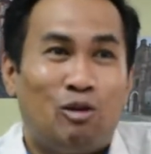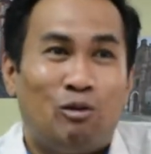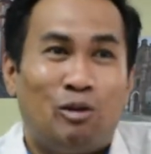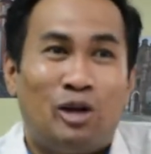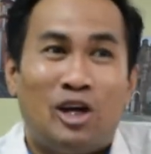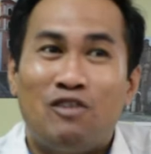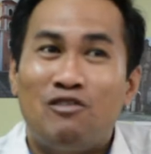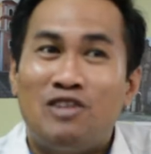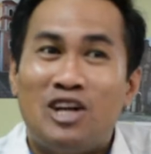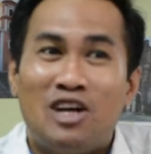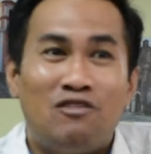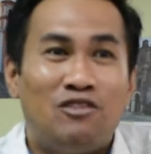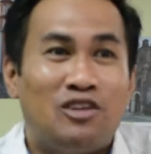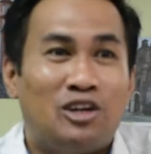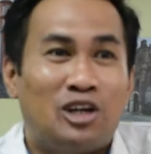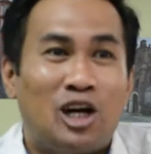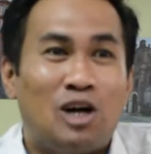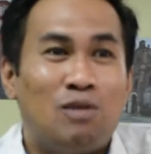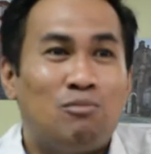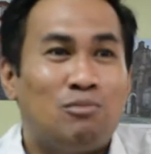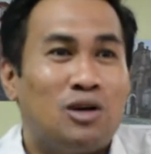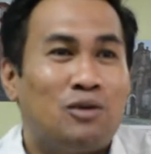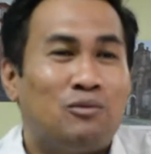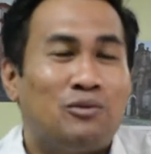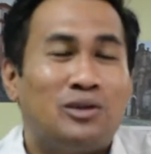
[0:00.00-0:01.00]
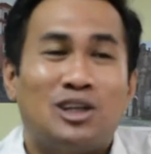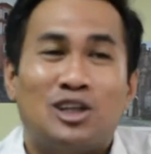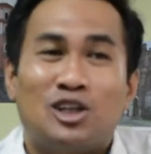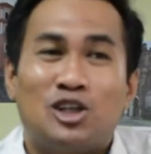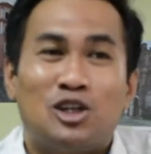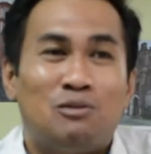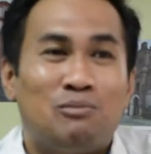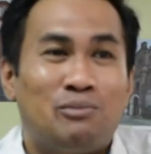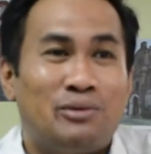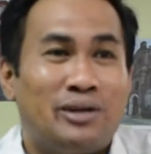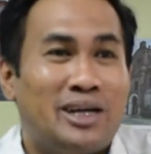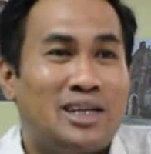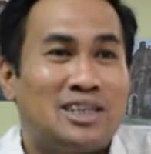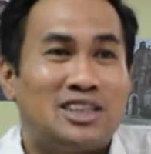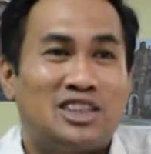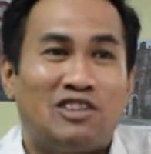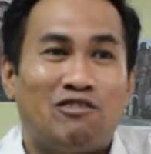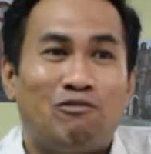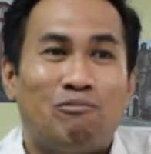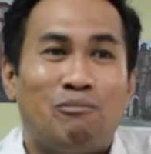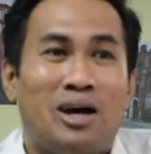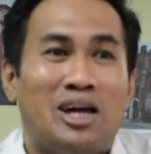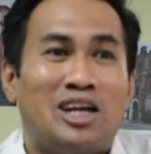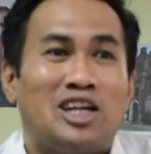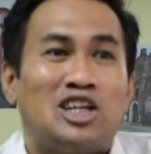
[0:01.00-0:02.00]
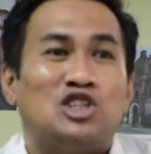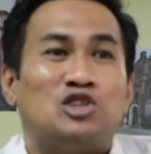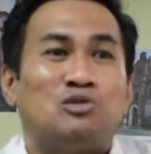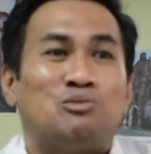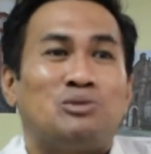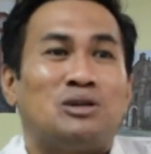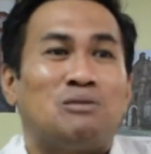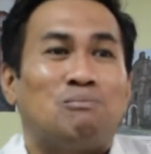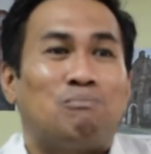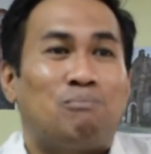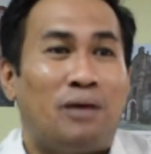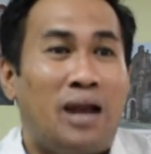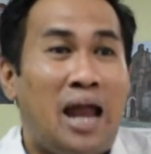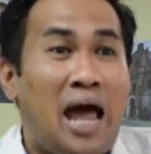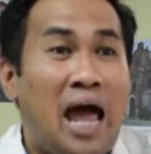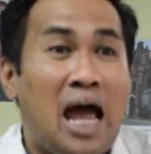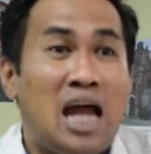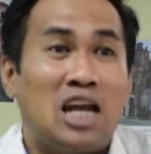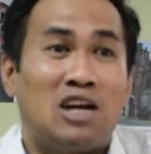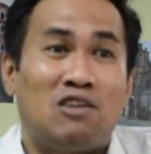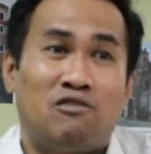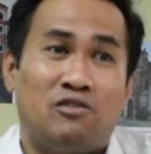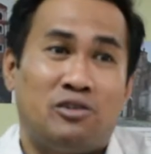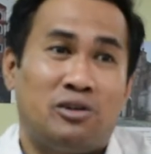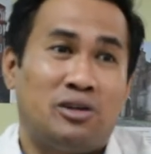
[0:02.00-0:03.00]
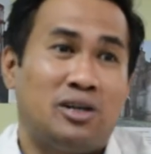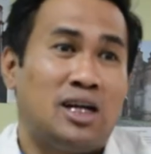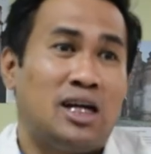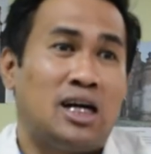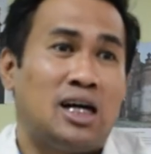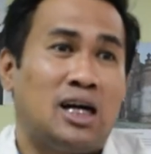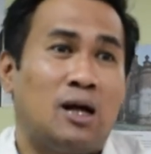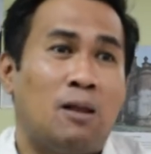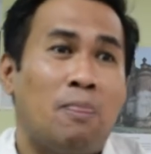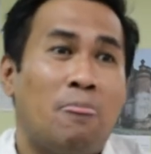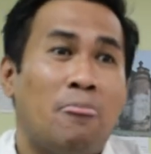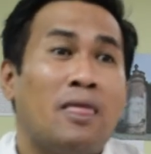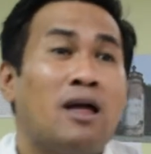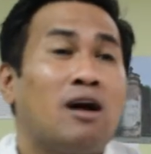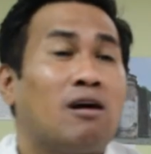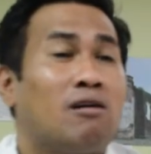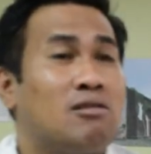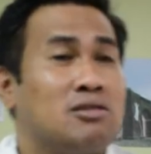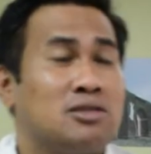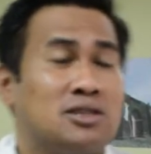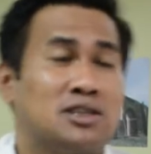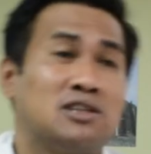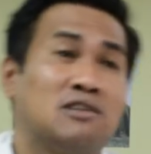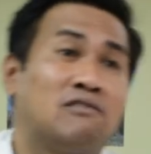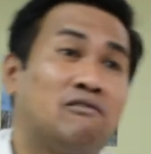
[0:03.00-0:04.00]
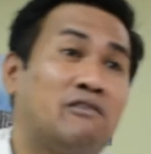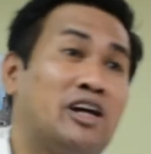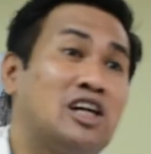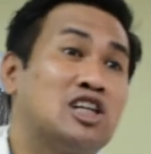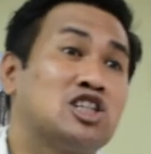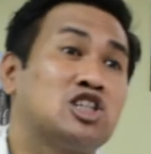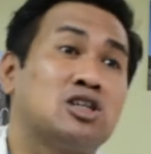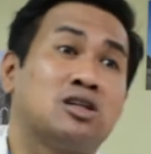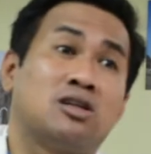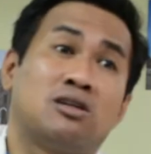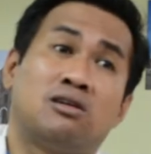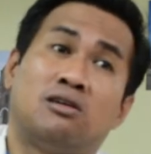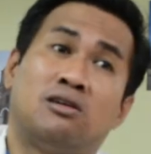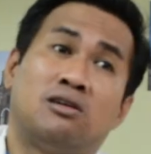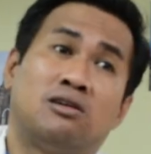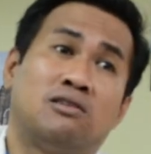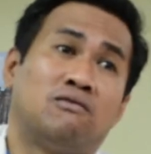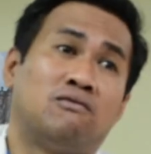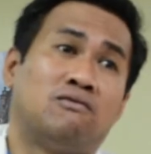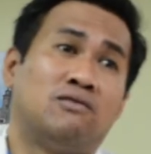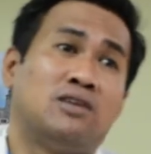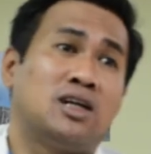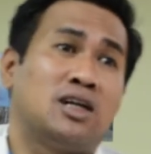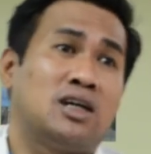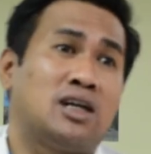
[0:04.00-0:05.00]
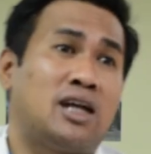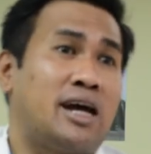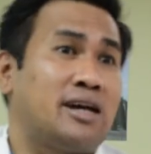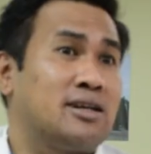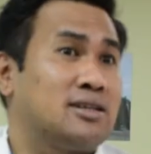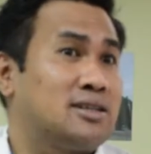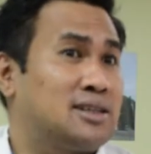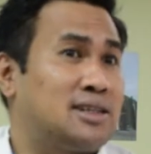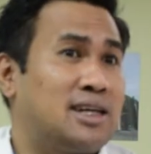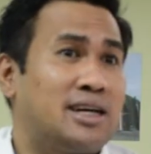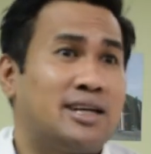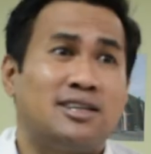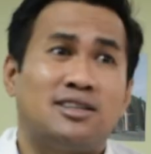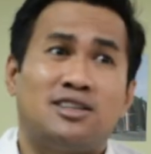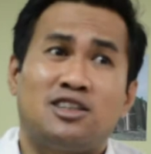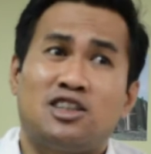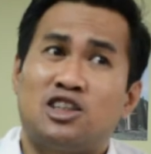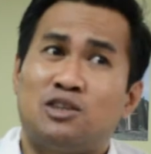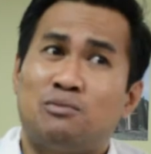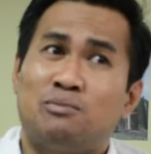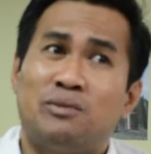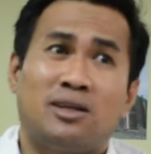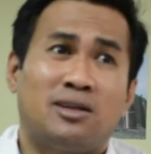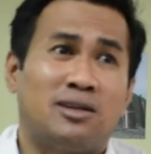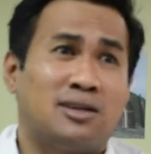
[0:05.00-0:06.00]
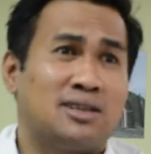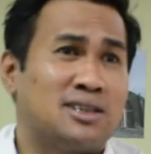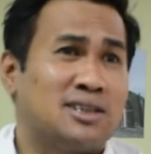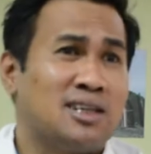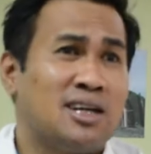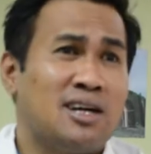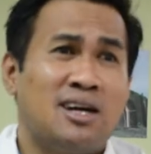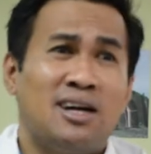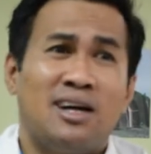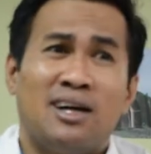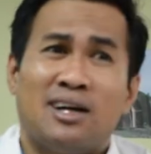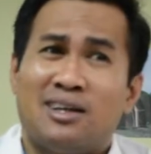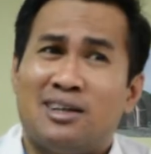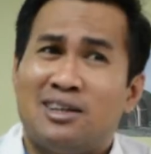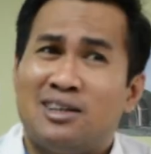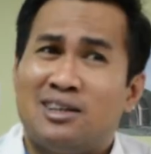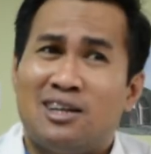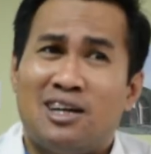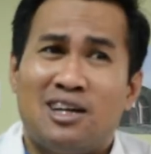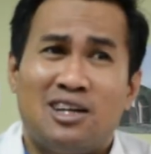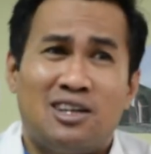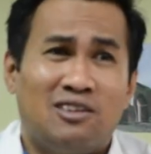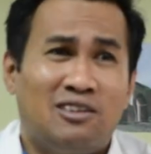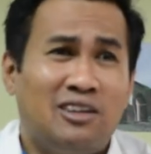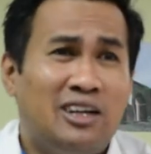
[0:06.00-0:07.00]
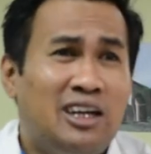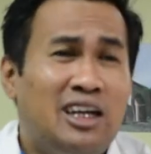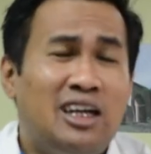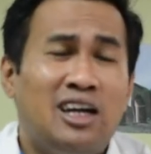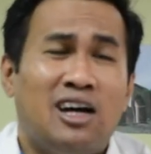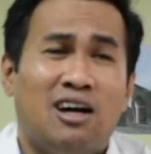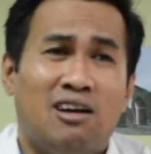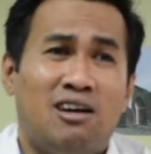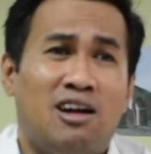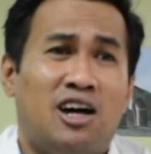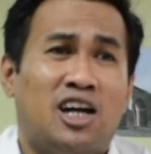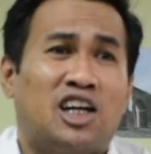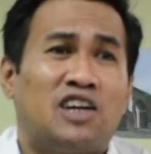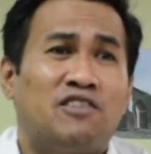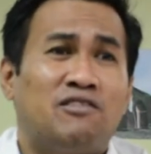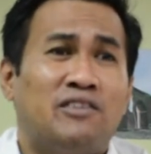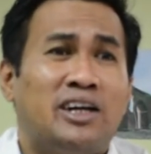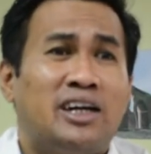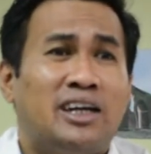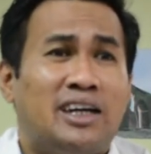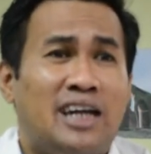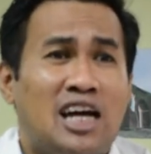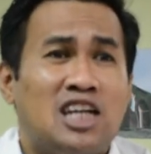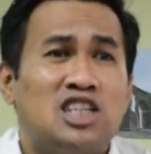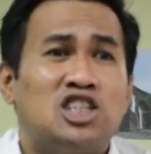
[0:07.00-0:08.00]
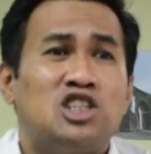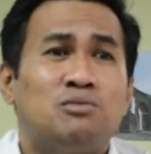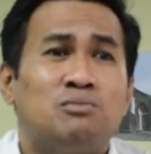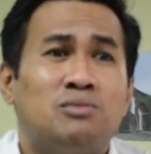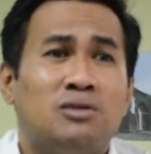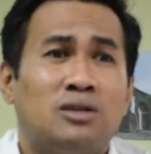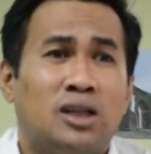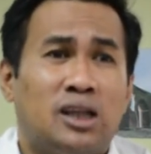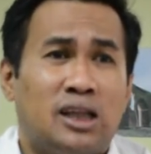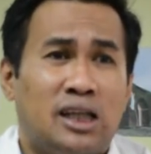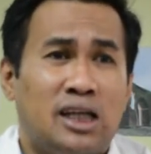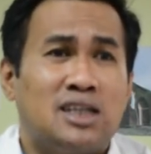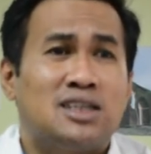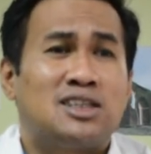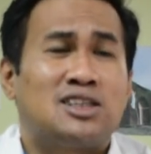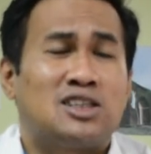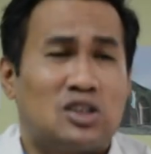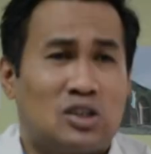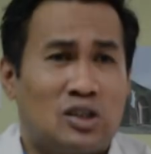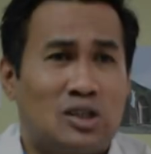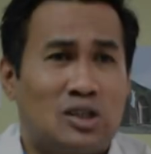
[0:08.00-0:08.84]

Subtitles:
We have never come up with a comprehensive management plan for the conservation of the rice terraces because there are really a lot of intangible things to